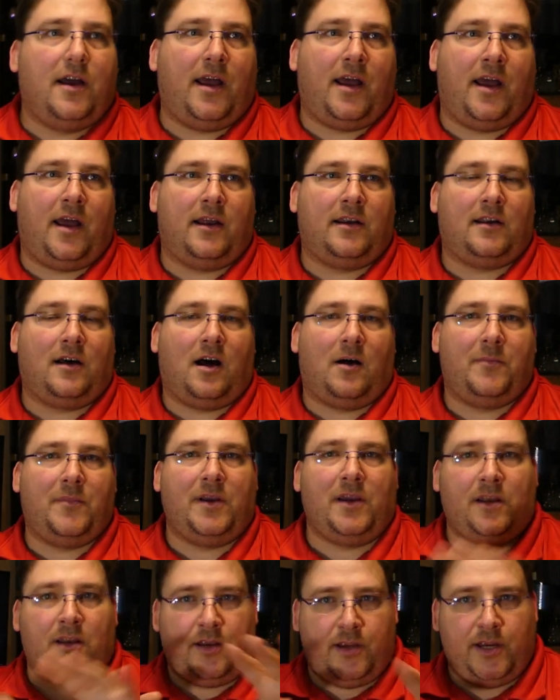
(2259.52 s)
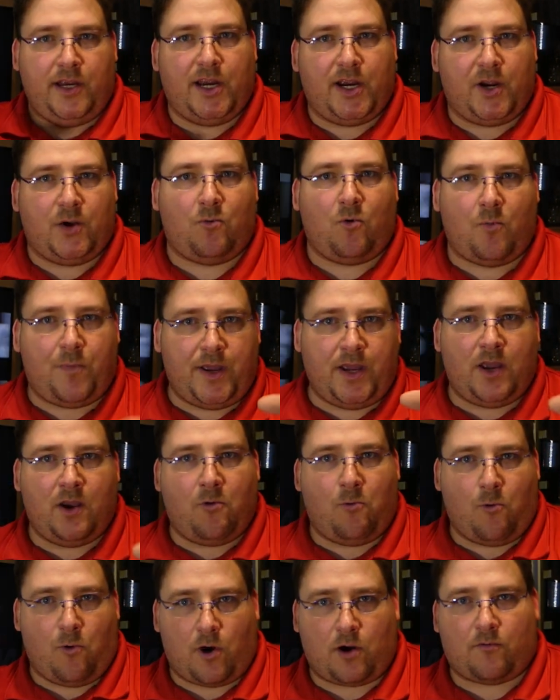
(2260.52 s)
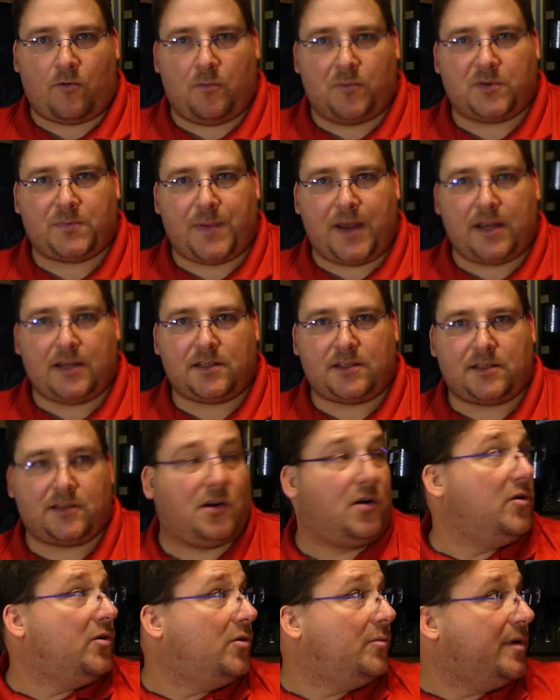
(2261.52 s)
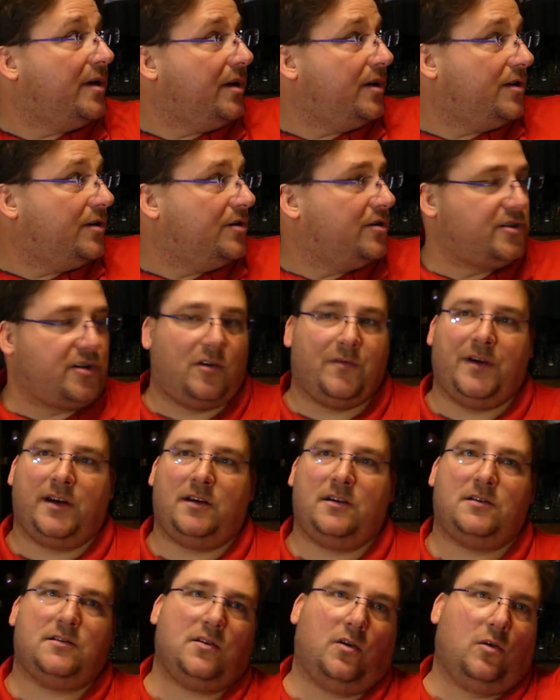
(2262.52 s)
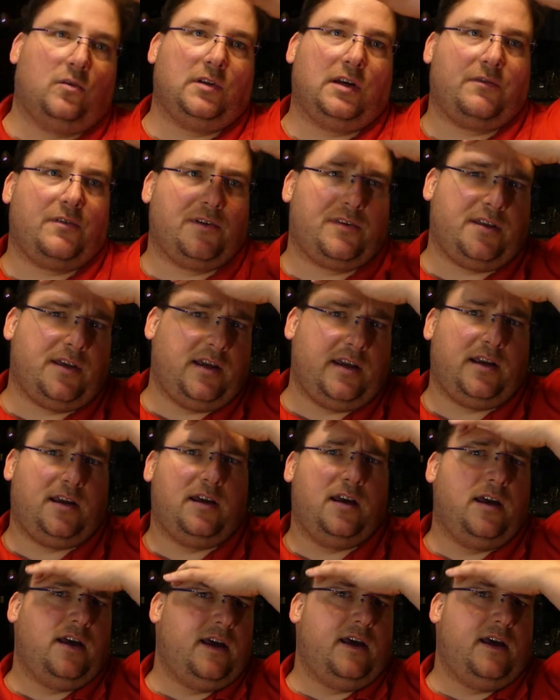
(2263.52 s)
And um, in here will be workroom space, so it'll be shoving to hold everything,